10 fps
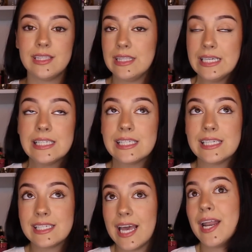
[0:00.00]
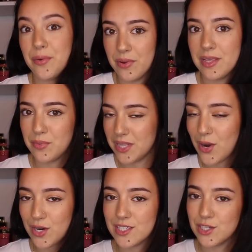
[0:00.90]
This is getting really, really
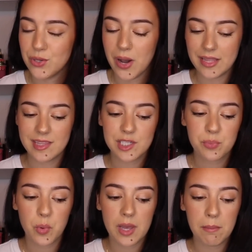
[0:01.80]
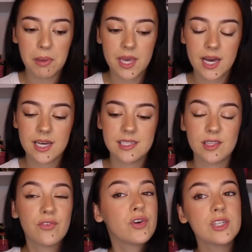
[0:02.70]
hard to do at this point because
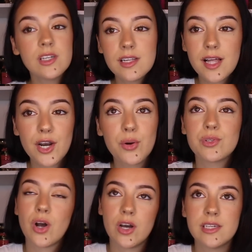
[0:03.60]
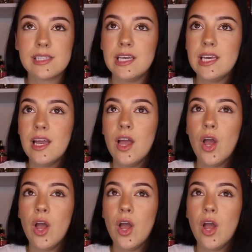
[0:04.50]
the first declutter was honestly